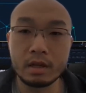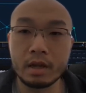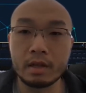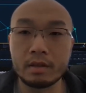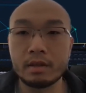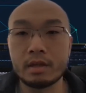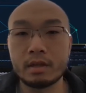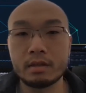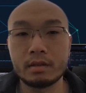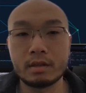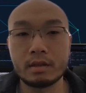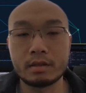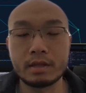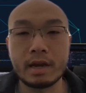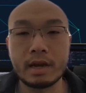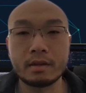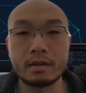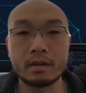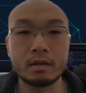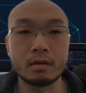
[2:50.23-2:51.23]
and then the
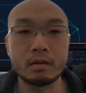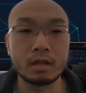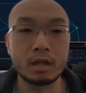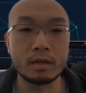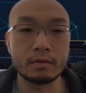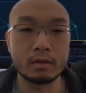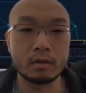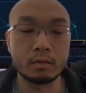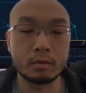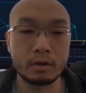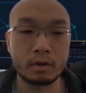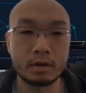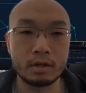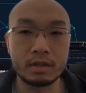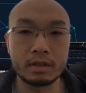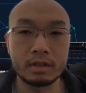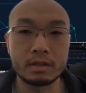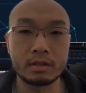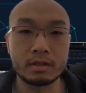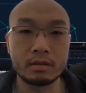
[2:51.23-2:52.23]
tactical level where
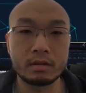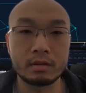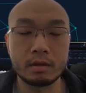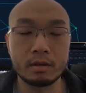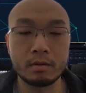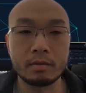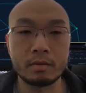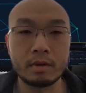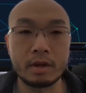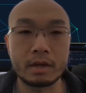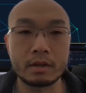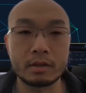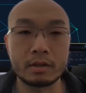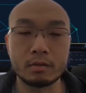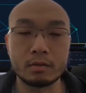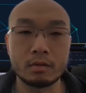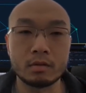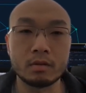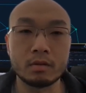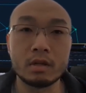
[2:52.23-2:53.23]
is the
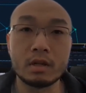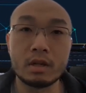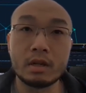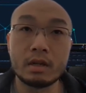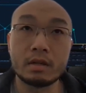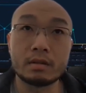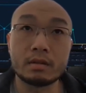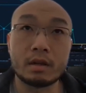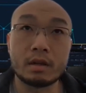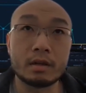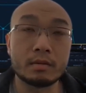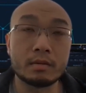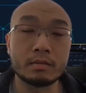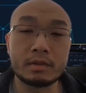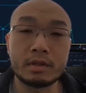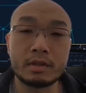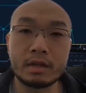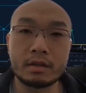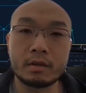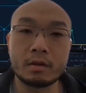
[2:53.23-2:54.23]
actual um,
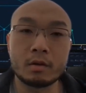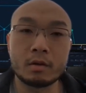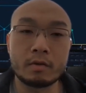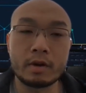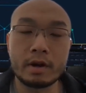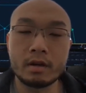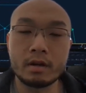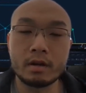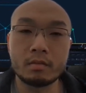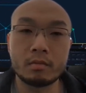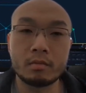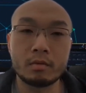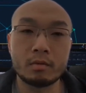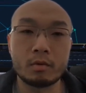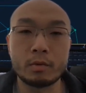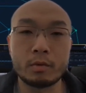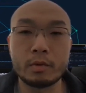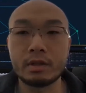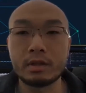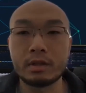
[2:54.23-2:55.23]
technical write-up
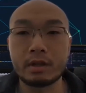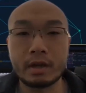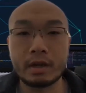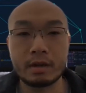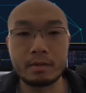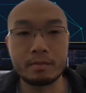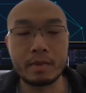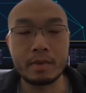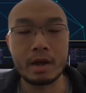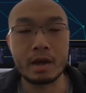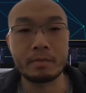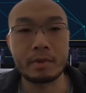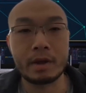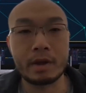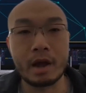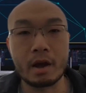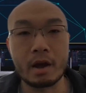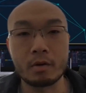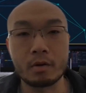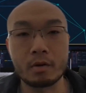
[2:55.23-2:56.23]
where we can kind of map
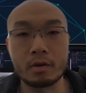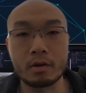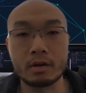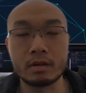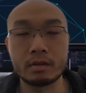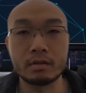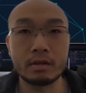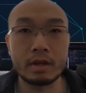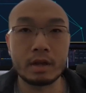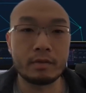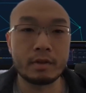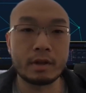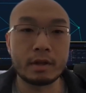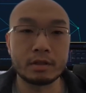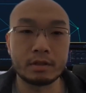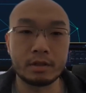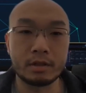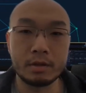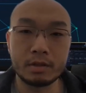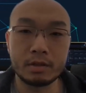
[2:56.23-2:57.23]
our
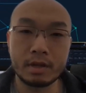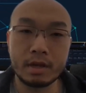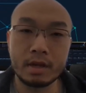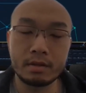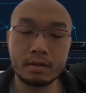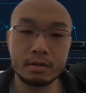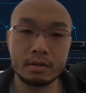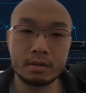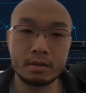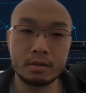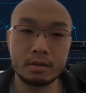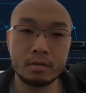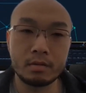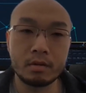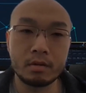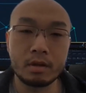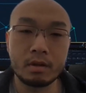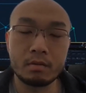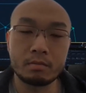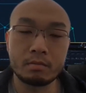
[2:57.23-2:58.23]
Anvilogic use cases to
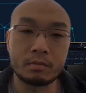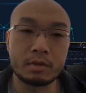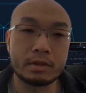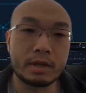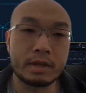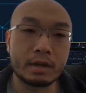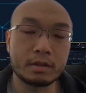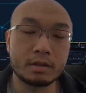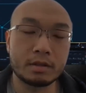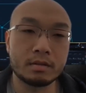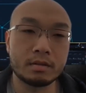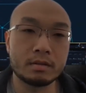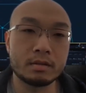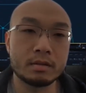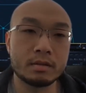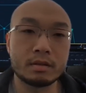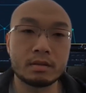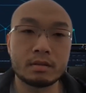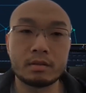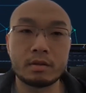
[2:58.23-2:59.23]

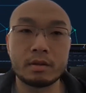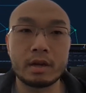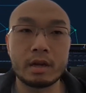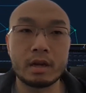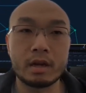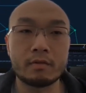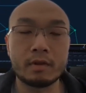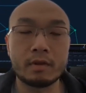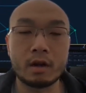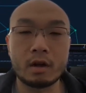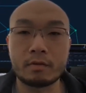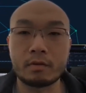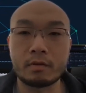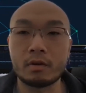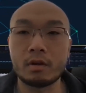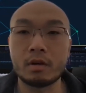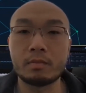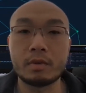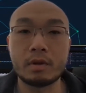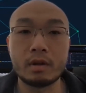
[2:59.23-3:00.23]
detections to kind of
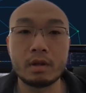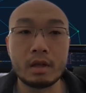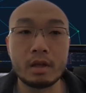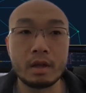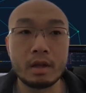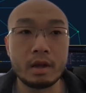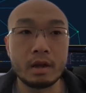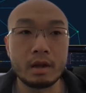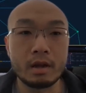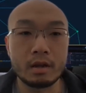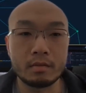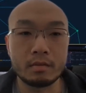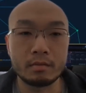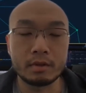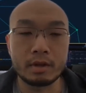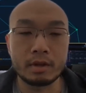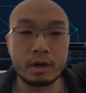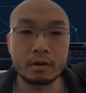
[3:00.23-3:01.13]
offer up um,